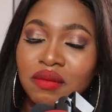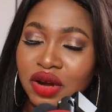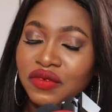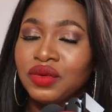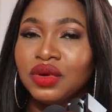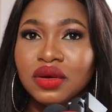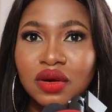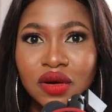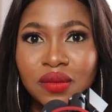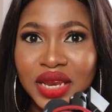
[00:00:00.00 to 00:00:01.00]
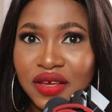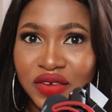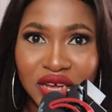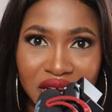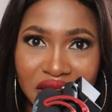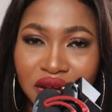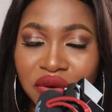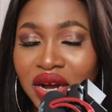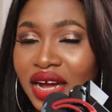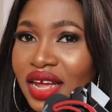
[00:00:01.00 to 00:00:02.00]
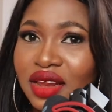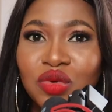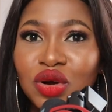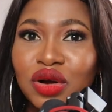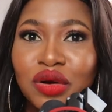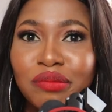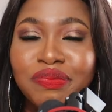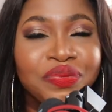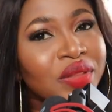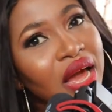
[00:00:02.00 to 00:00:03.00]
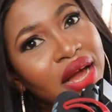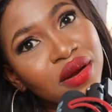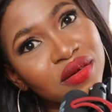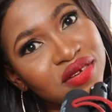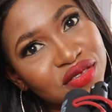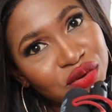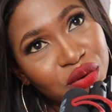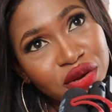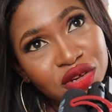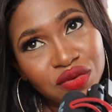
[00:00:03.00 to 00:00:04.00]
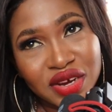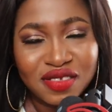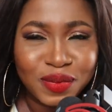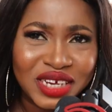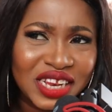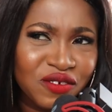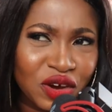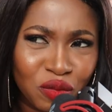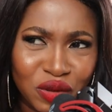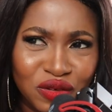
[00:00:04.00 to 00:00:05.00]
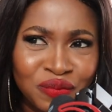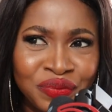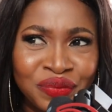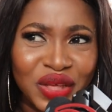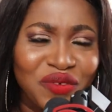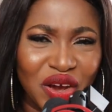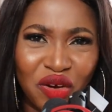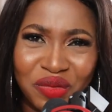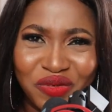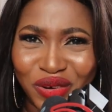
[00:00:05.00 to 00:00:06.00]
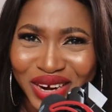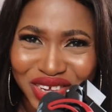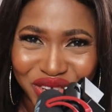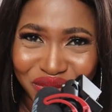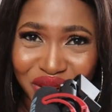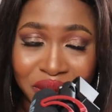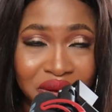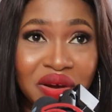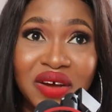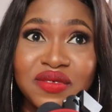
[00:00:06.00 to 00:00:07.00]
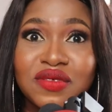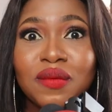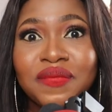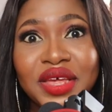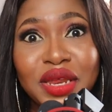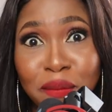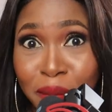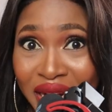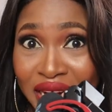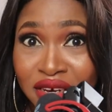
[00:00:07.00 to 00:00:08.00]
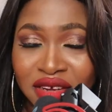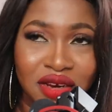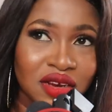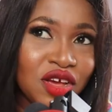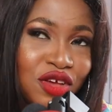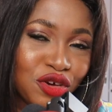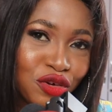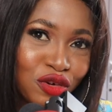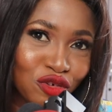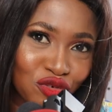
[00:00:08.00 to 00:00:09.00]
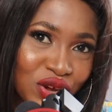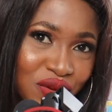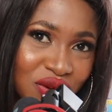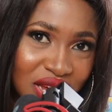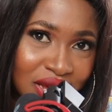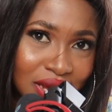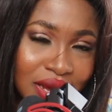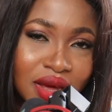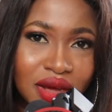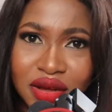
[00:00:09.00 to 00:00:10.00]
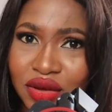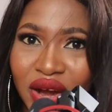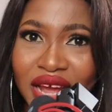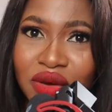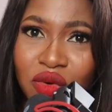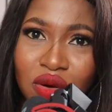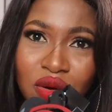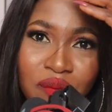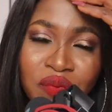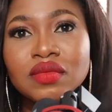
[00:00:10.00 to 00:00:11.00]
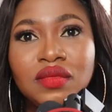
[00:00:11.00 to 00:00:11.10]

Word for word: But if you want to come live in Ghana, you're highly welcome. I cannot discourage you, especially if you're coming if you are coming from Nigeria and you have something in mind that you're going to do when you get here. You're highly welcome.